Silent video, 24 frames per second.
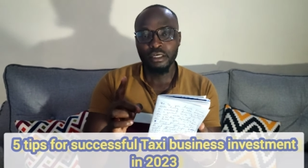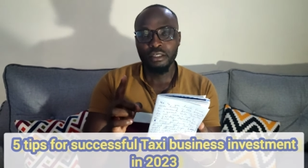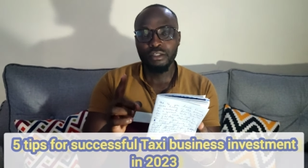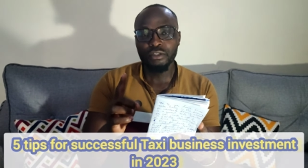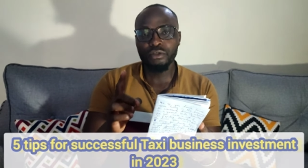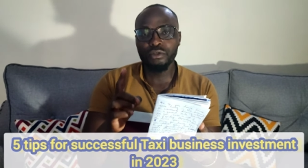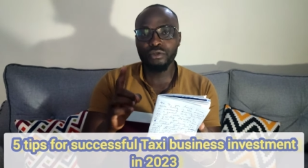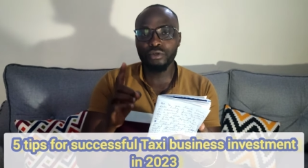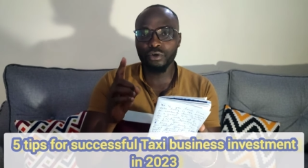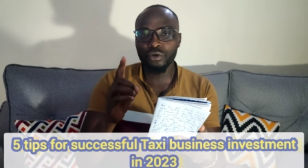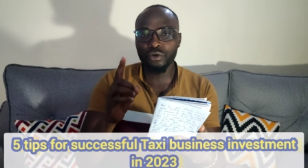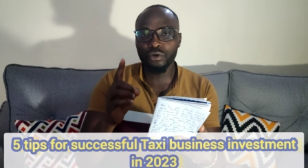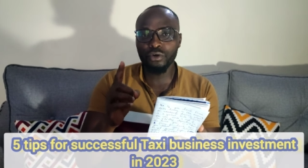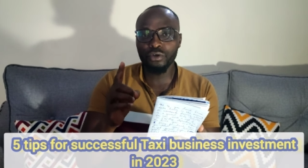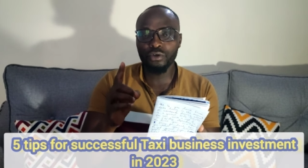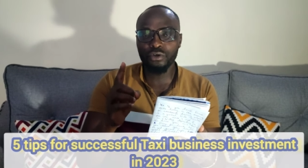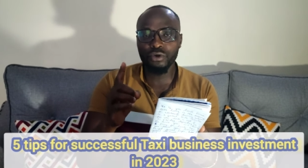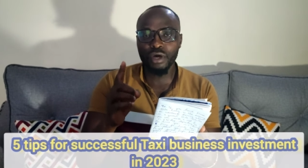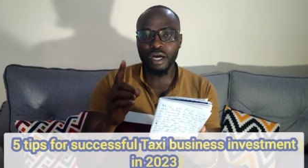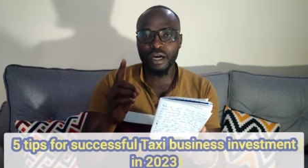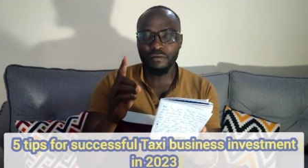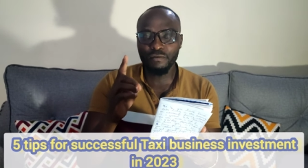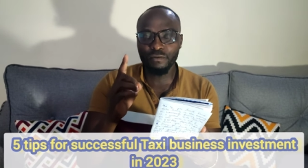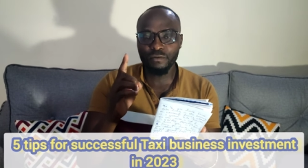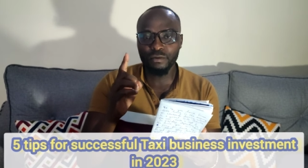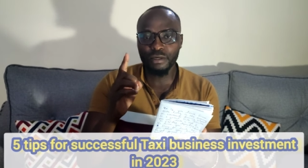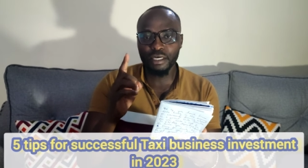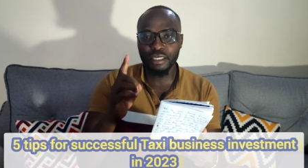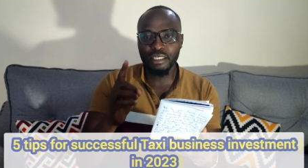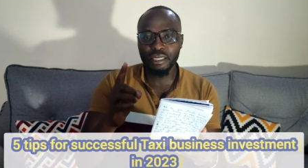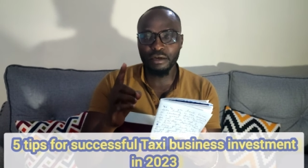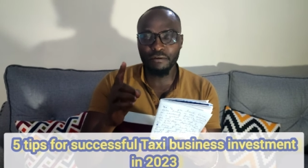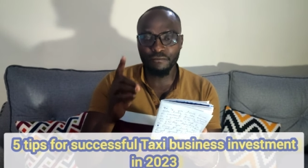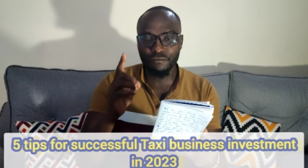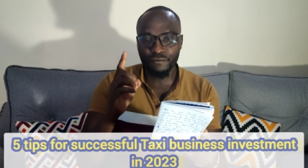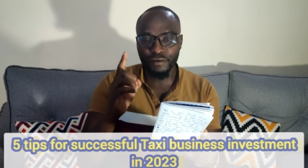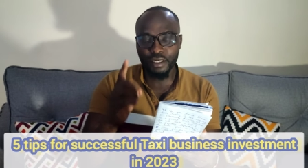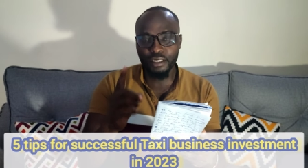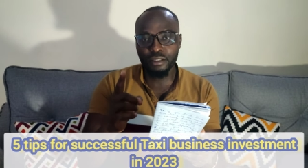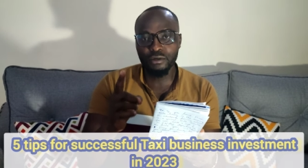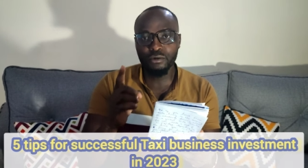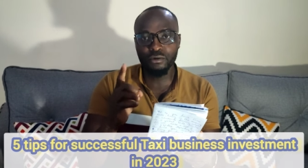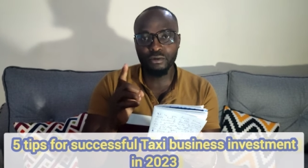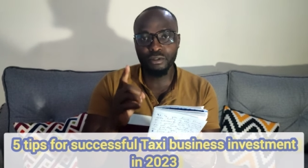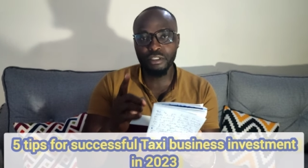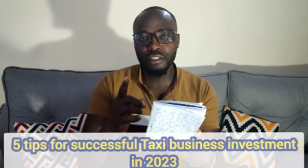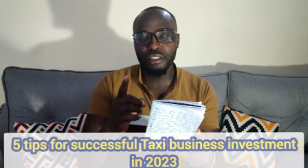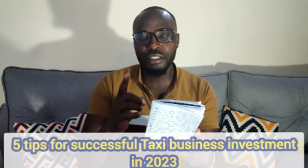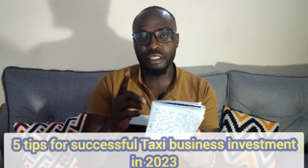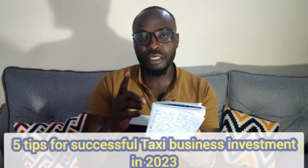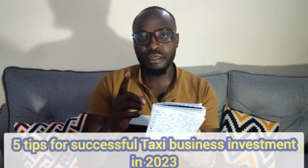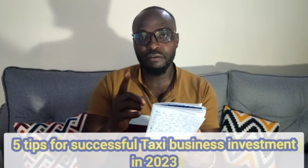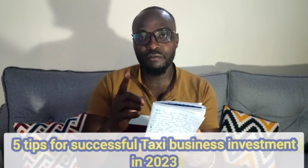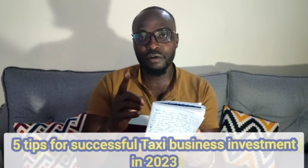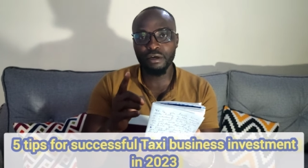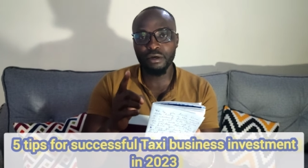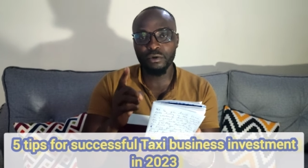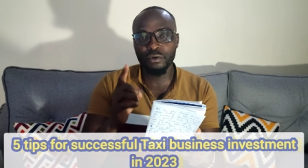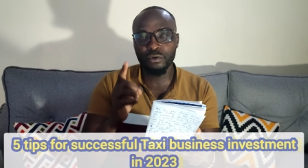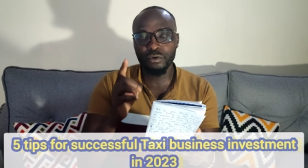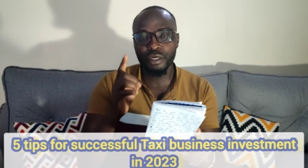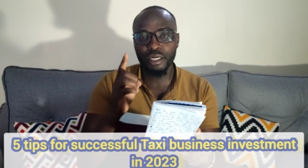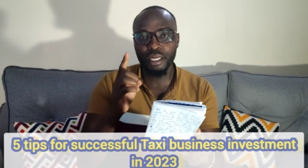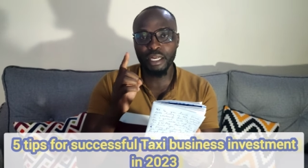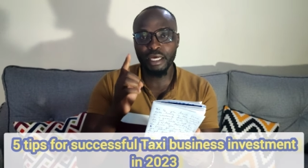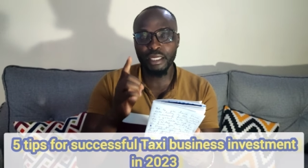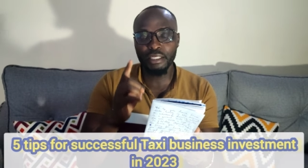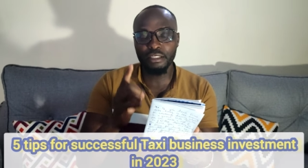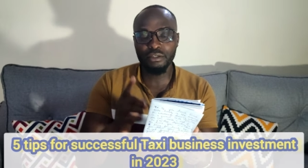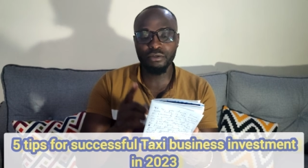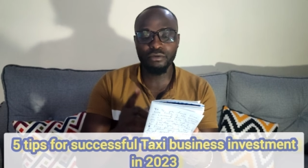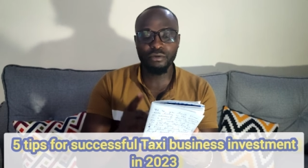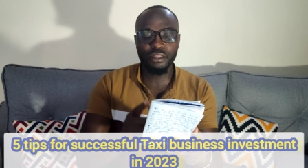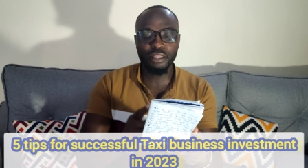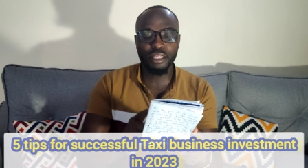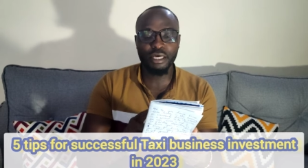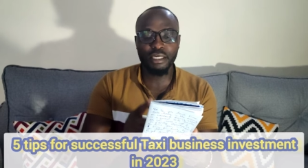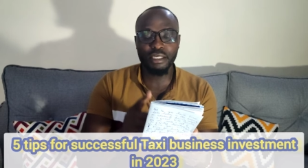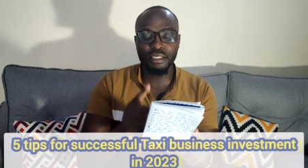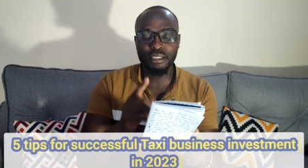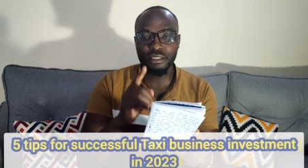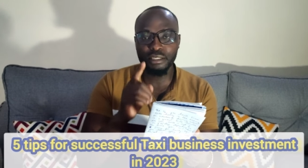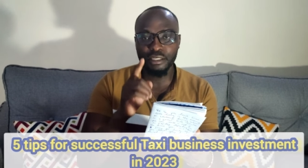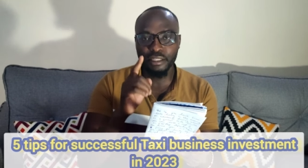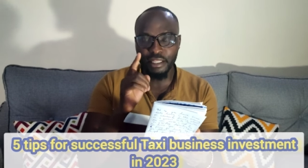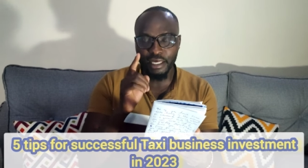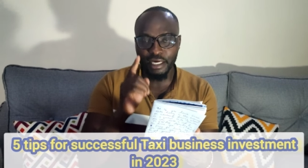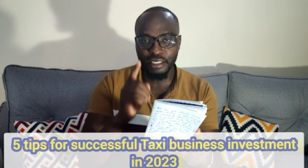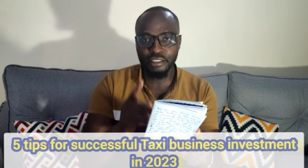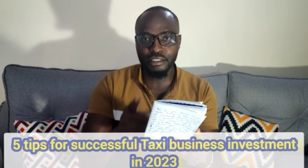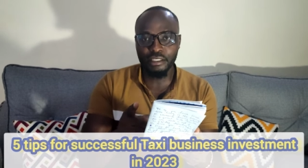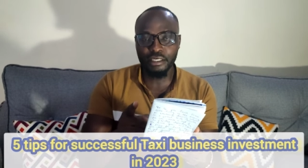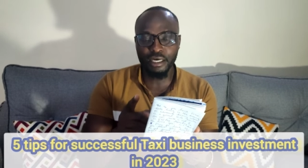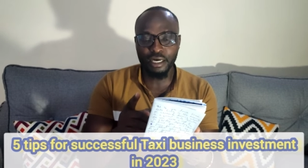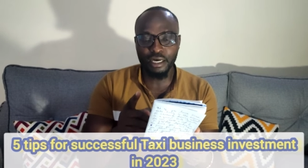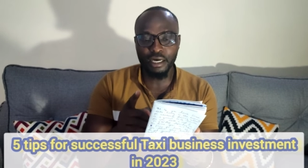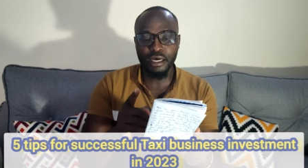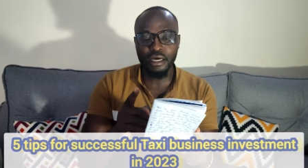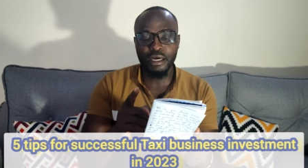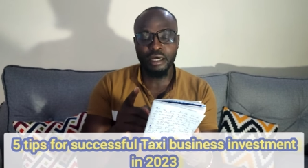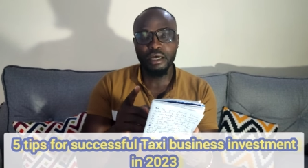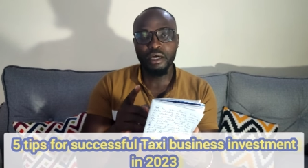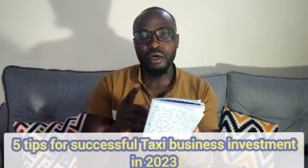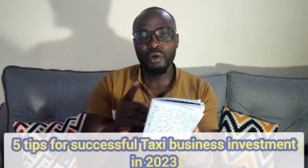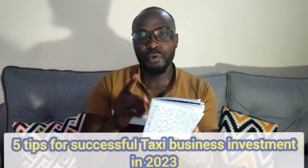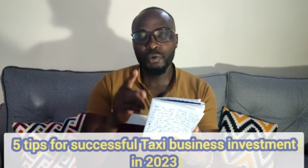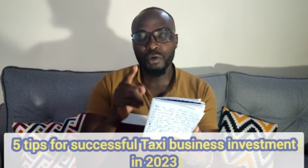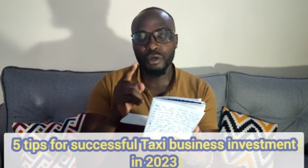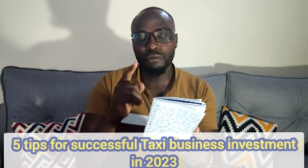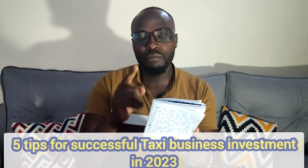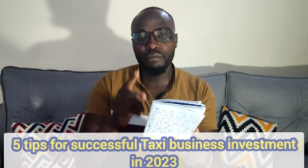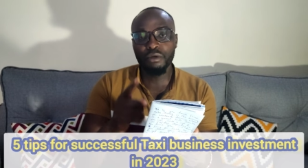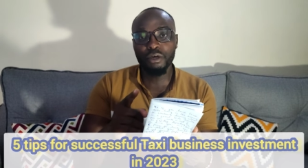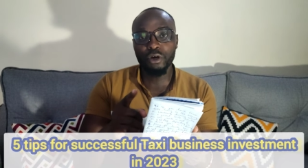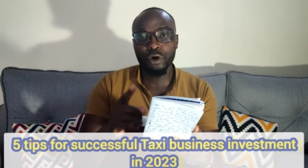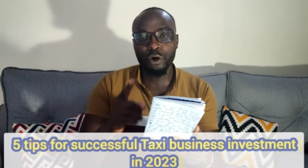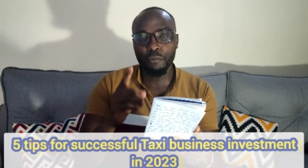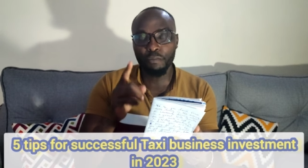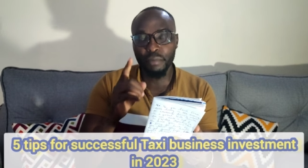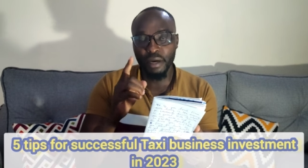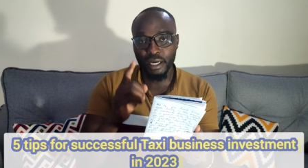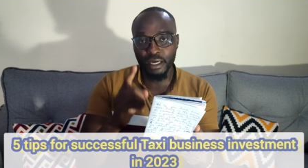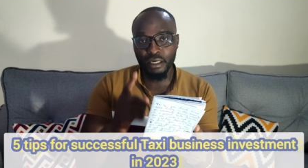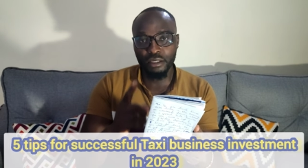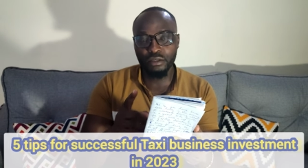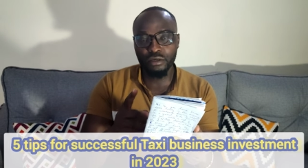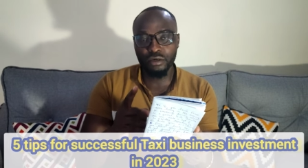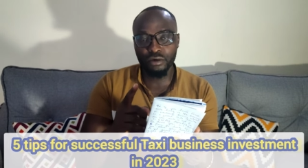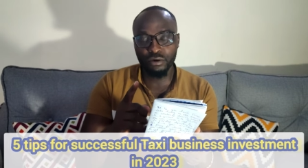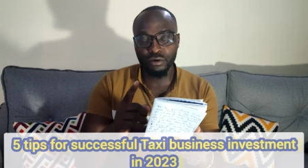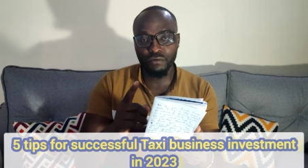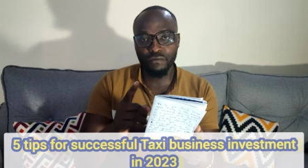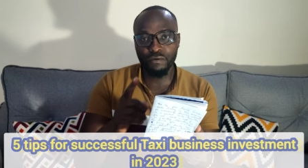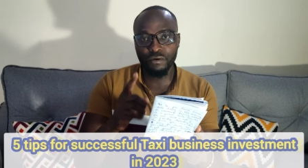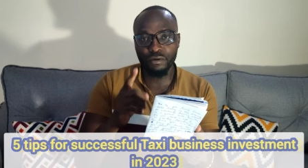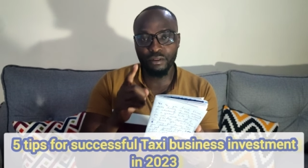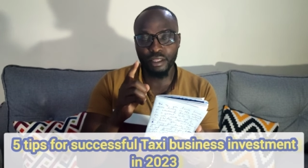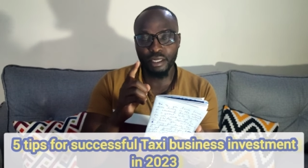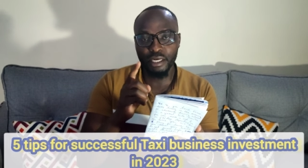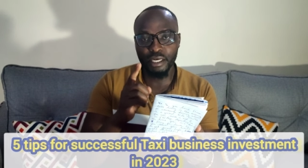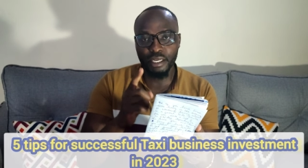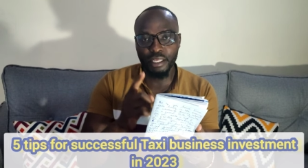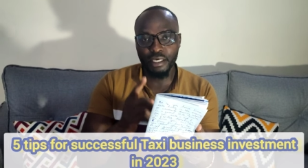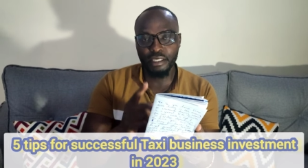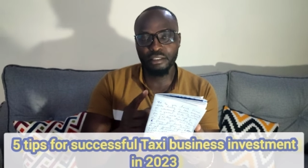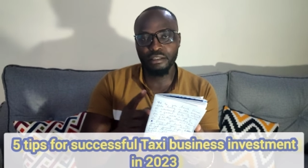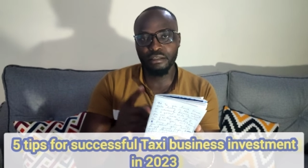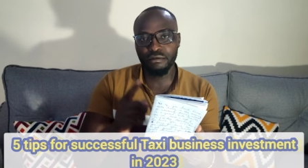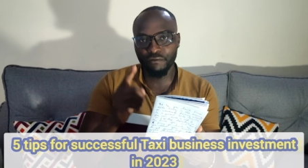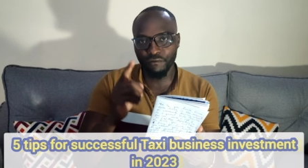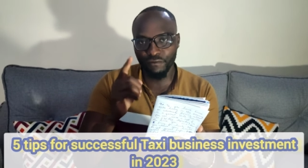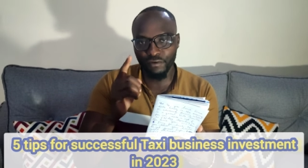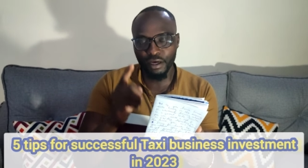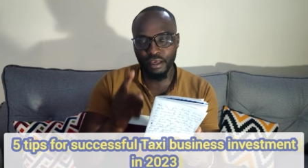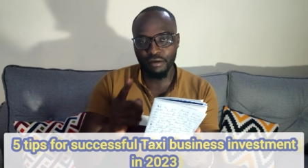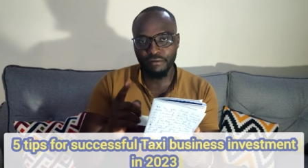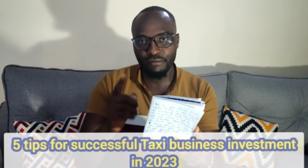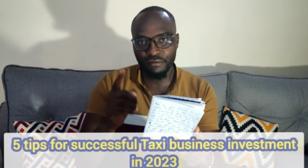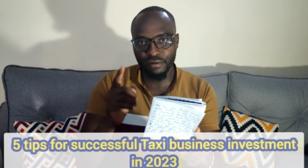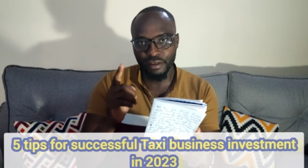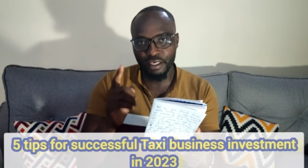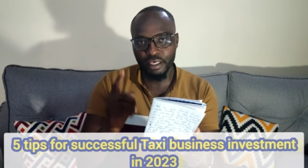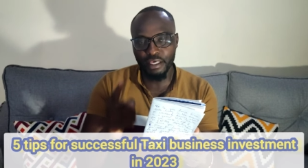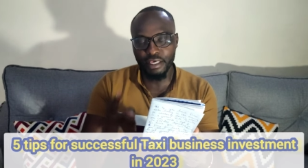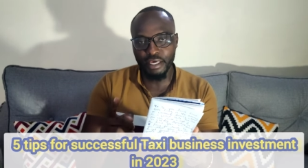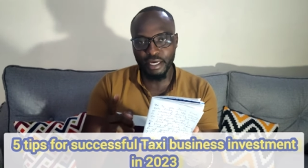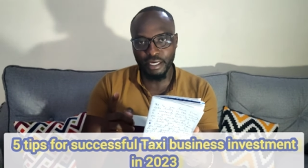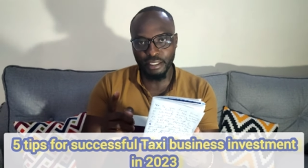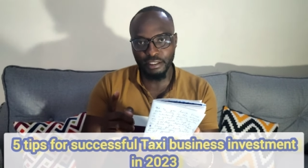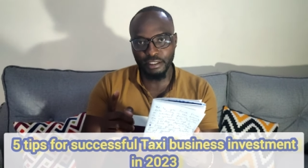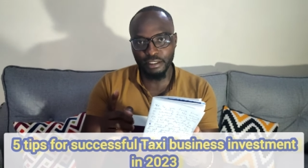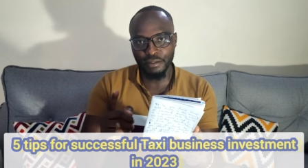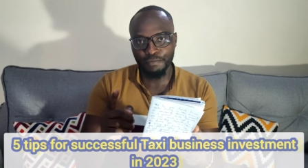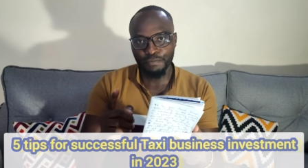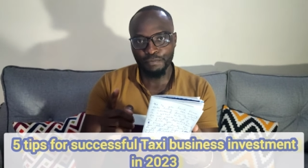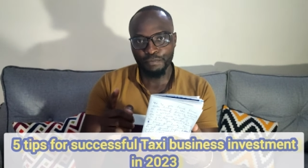So you have to get a very good driver who will ensure that that car will be operational for the next five years